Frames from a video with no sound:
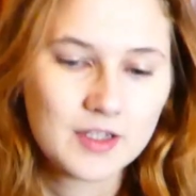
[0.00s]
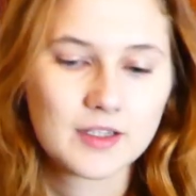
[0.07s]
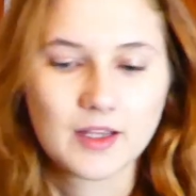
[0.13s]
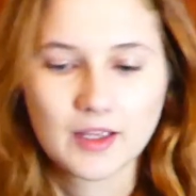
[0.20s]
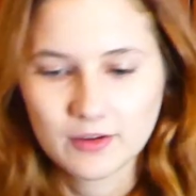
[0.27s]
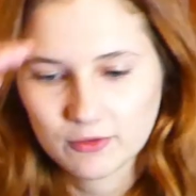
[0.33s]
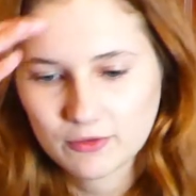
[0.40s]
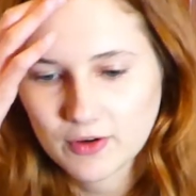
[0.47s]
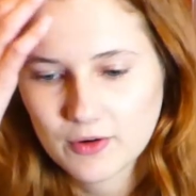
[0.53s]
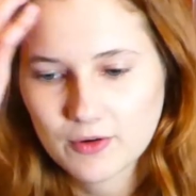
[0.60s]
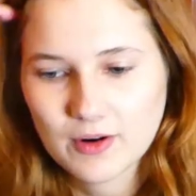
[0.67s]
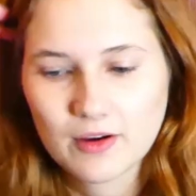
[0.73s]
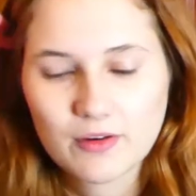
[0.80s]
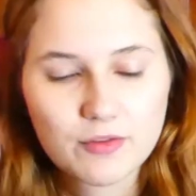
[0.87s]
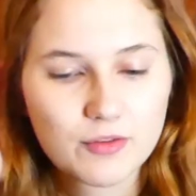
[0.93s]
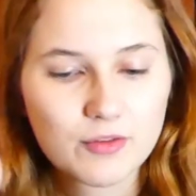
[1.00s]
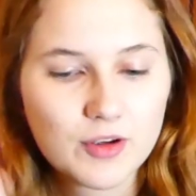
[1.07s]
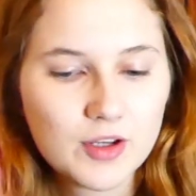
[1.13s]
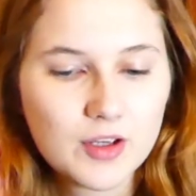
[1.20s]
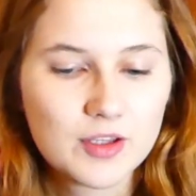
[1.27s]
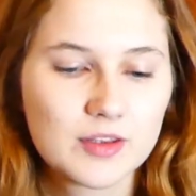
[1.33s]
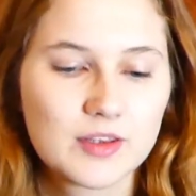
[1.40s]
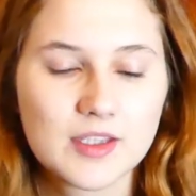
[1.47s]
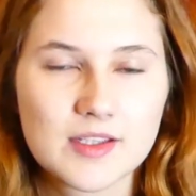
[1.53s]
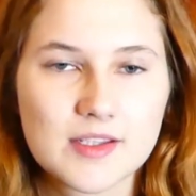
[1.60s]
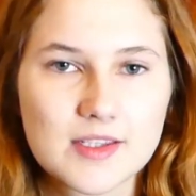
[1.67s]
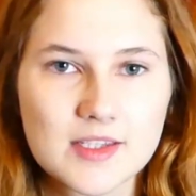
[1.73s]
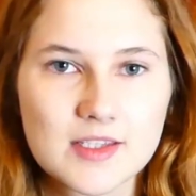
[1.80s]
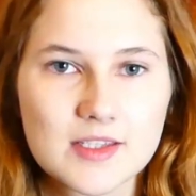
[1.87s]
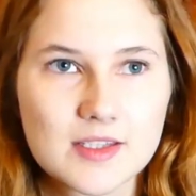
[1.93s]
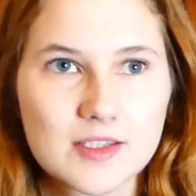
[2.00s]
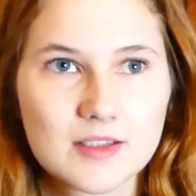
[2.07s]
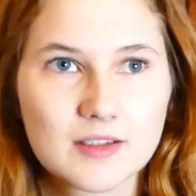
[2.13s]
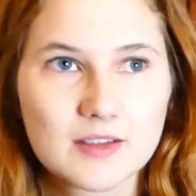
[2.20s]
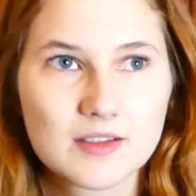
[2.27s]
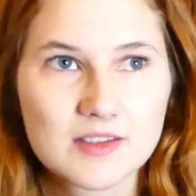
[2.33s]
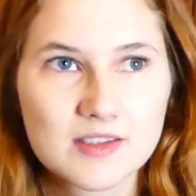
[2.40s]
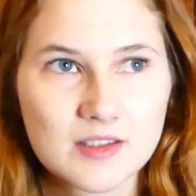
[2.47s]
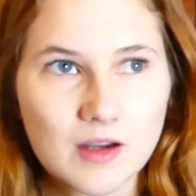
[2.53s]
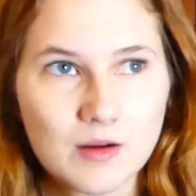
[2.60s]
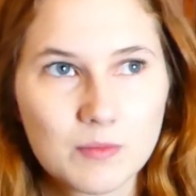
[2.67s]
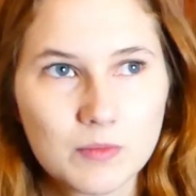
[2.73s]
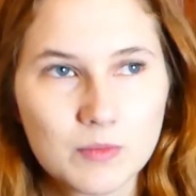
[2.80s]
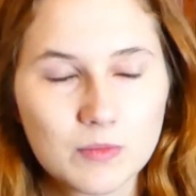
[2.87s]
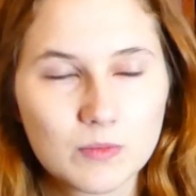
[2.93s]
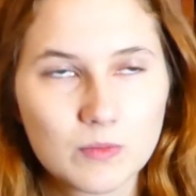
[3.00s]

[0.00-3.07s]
Like fair enough, there's some